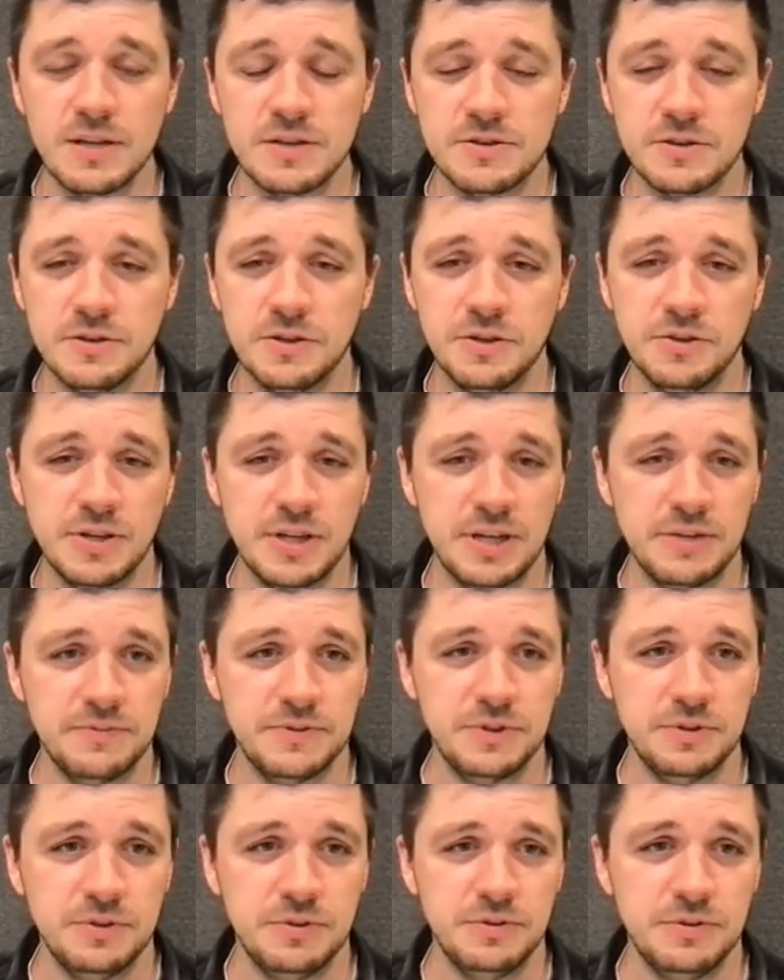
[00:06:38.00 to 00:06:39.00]
So you don't
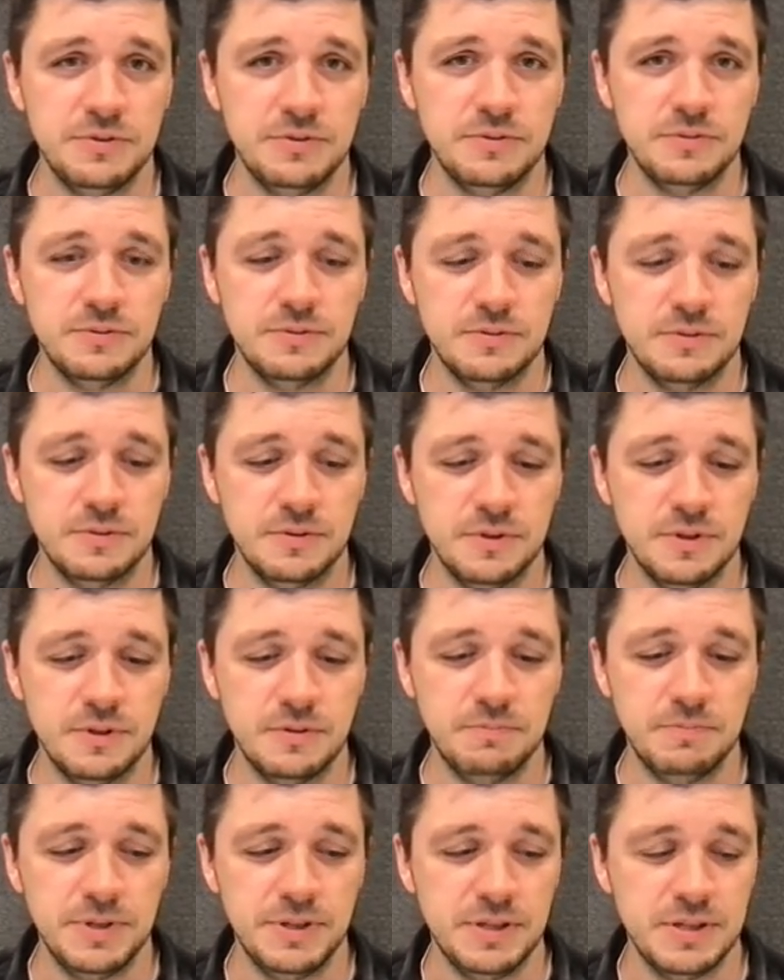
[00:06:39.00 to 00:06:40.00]
have to
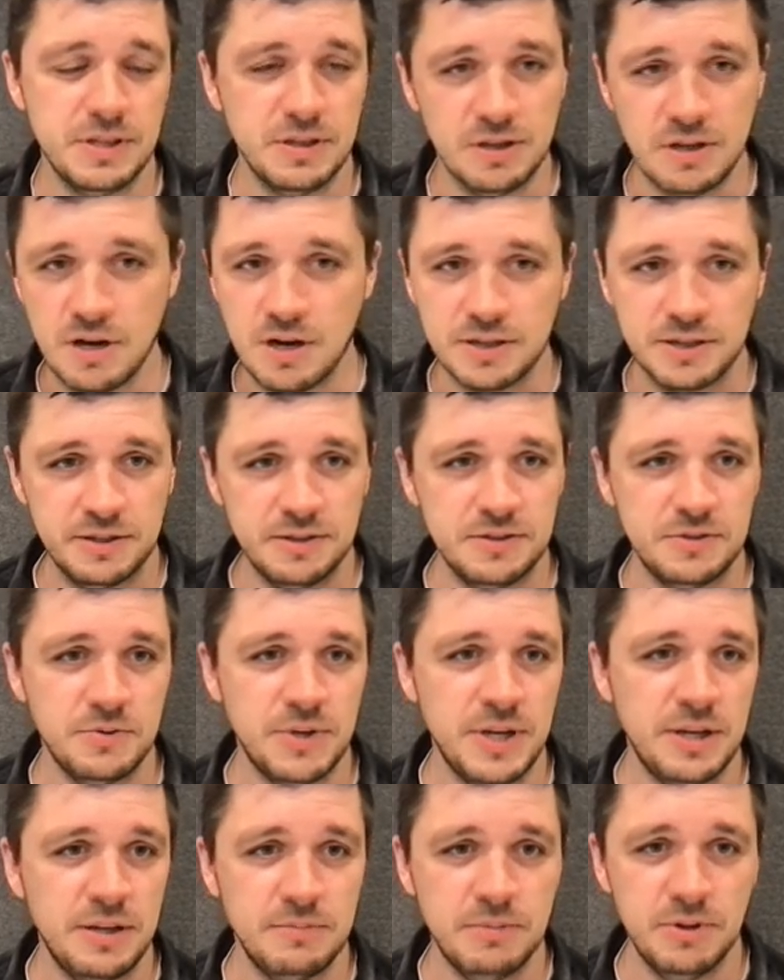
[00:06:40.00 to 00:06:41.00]
uh, be locked into
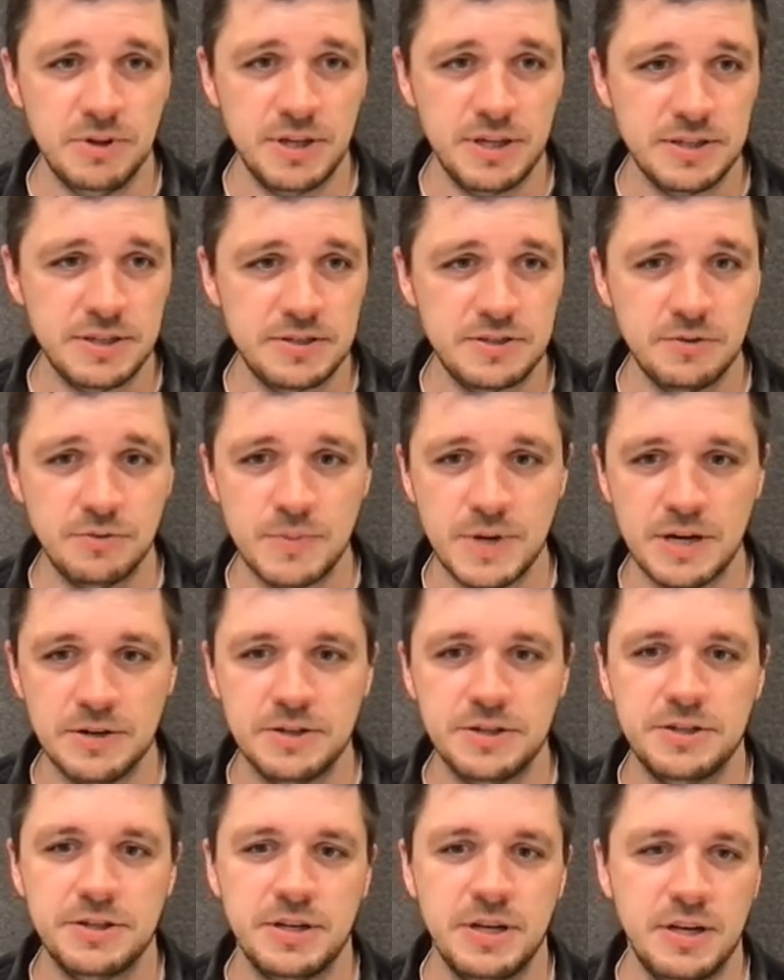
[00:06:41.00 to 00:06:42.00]
AWS so
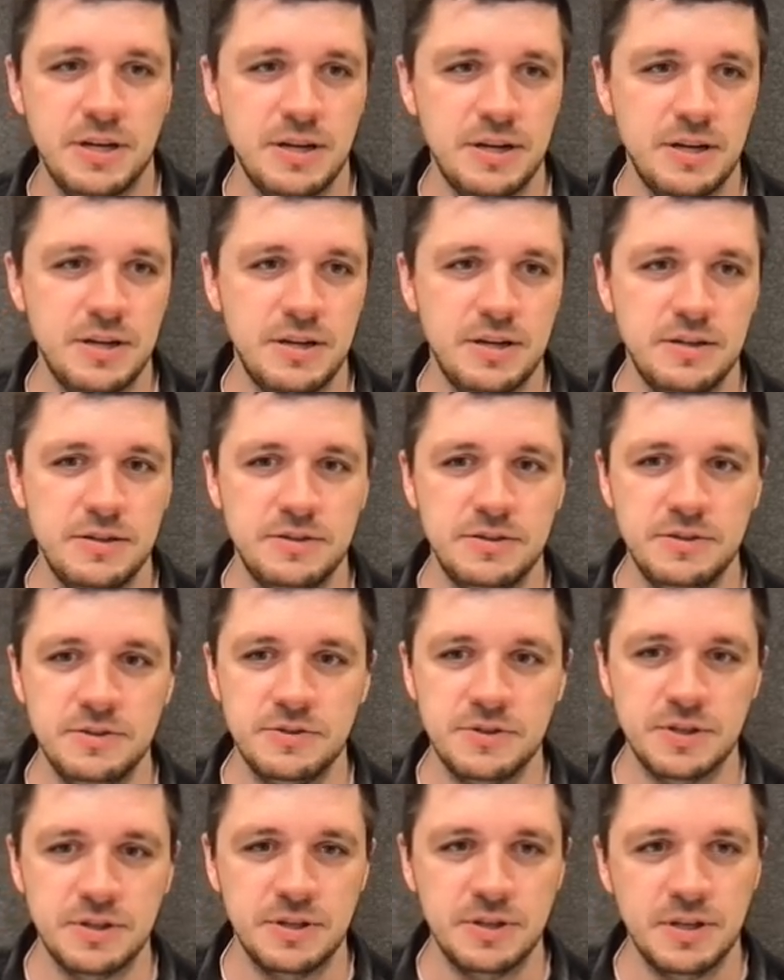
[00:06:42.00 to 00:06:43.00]
much, and
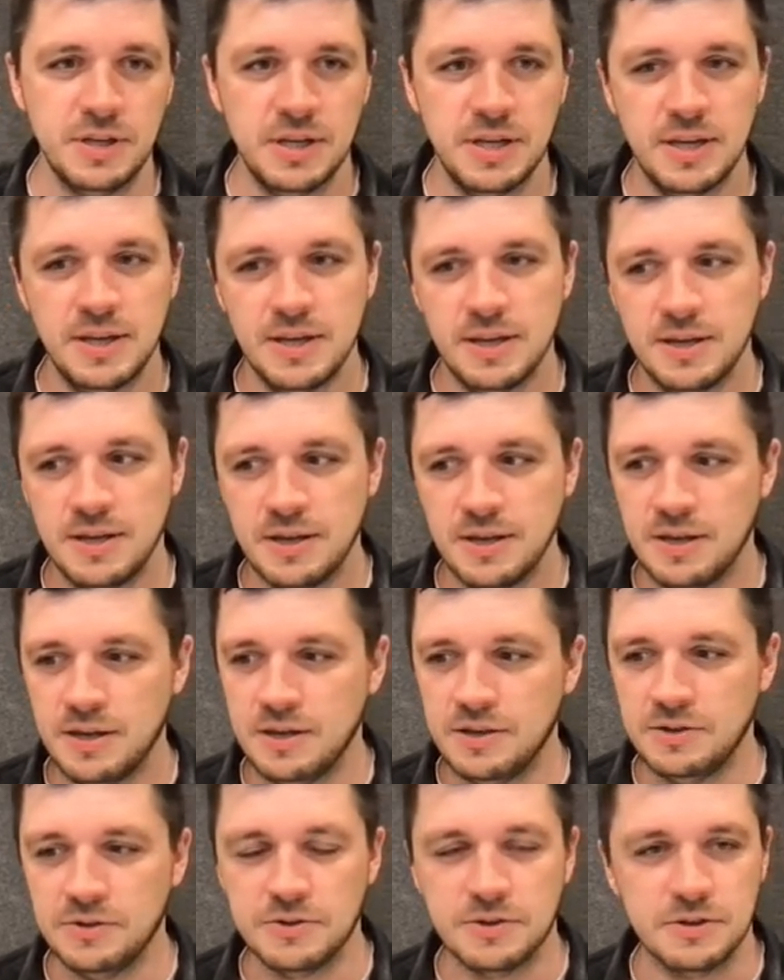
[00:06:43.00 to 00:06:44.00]
you can
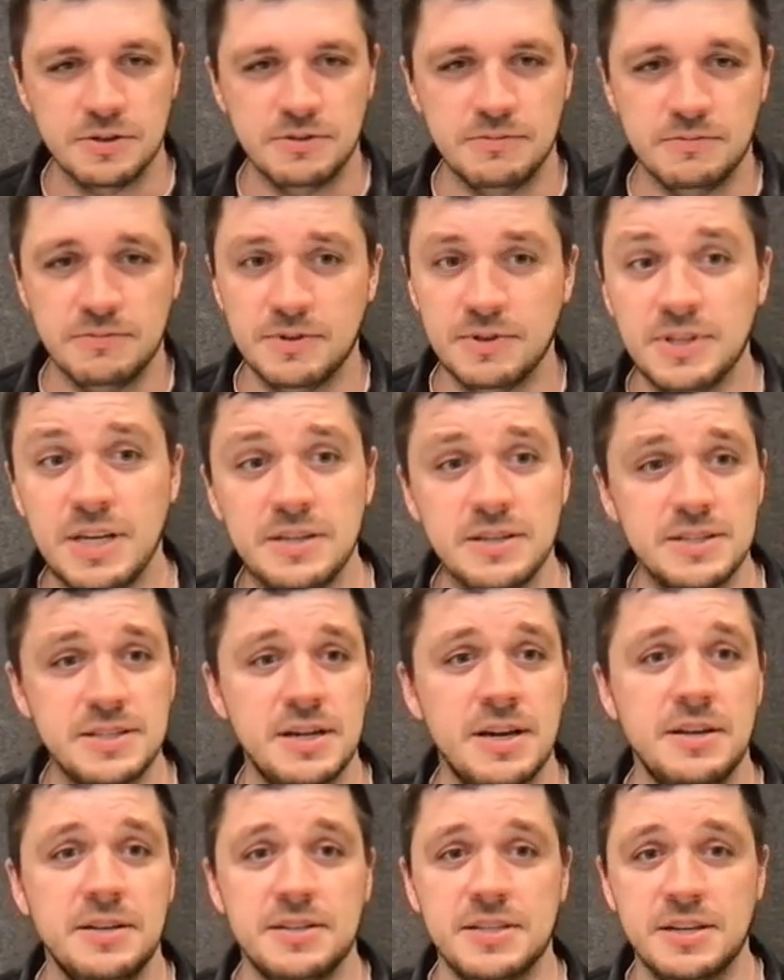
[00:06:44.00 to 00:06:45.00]
you can data
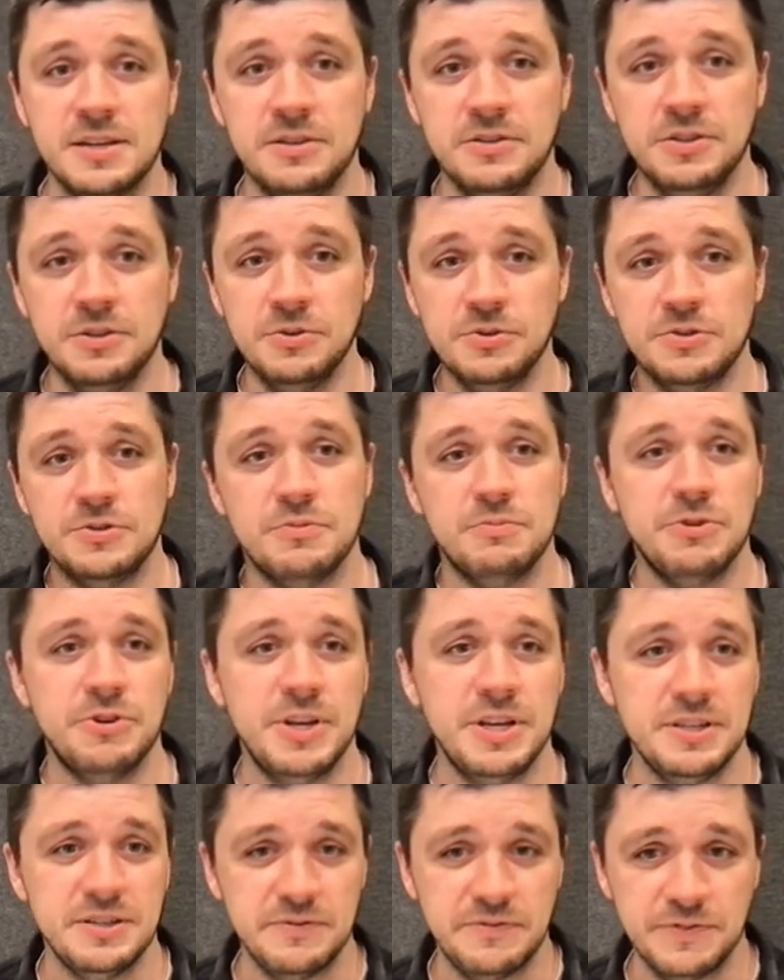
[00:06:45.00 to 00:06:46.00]
scientists can use
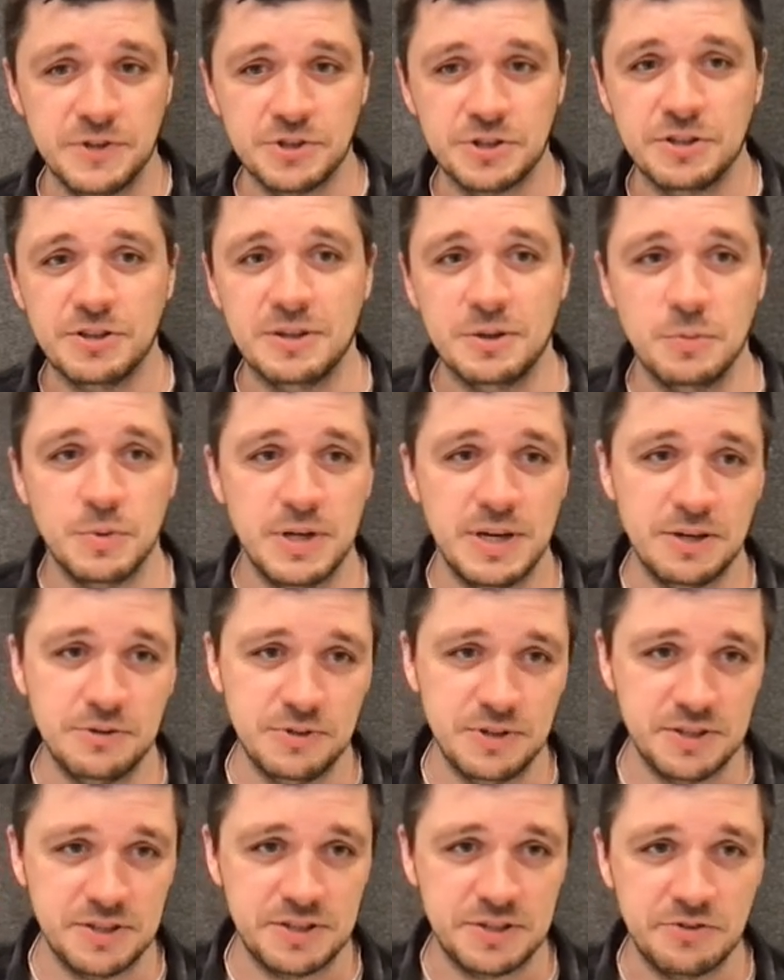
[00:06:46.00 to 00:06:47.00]
Kubernetes efficiently
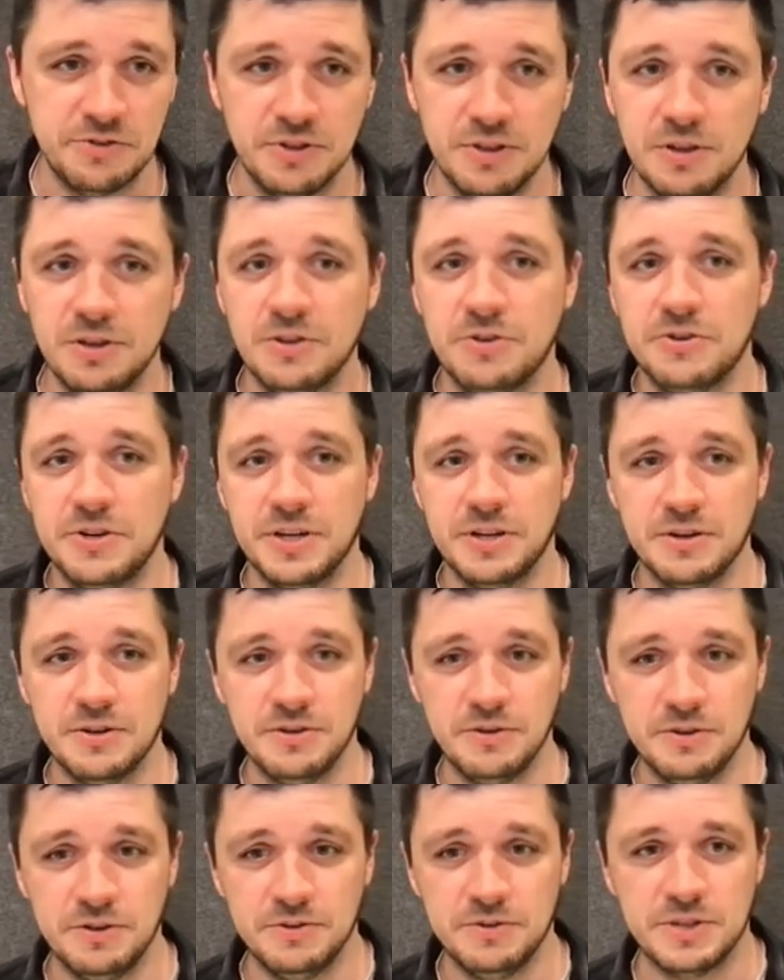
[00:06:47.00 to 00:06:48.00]
without necessarily learning
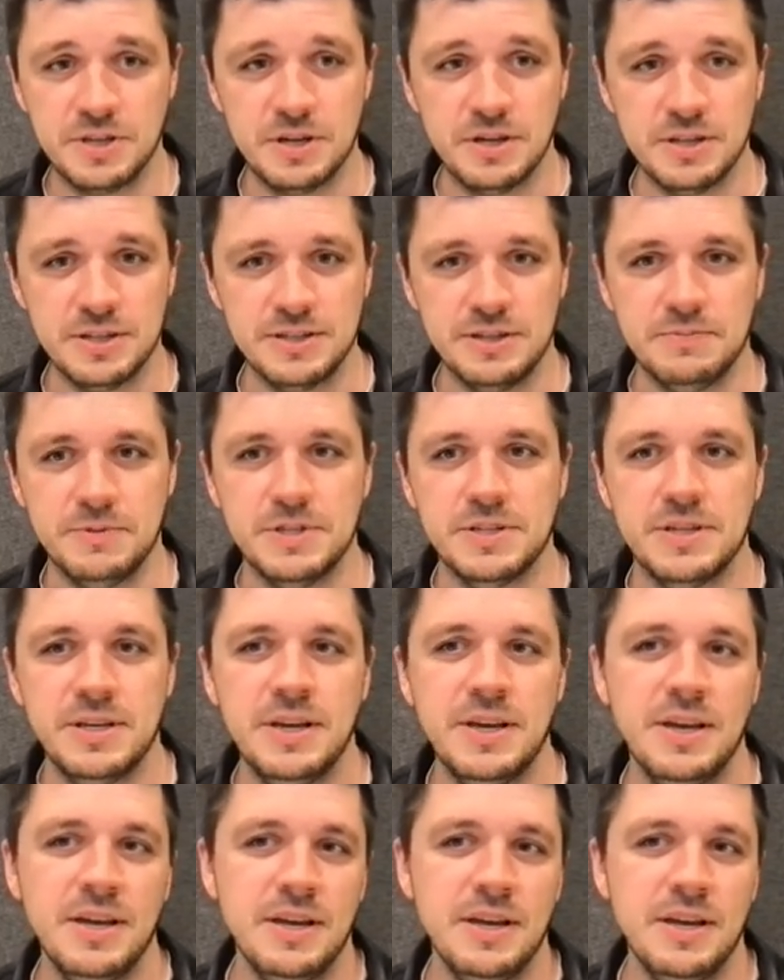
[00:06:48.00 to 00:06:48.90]
all those concepts.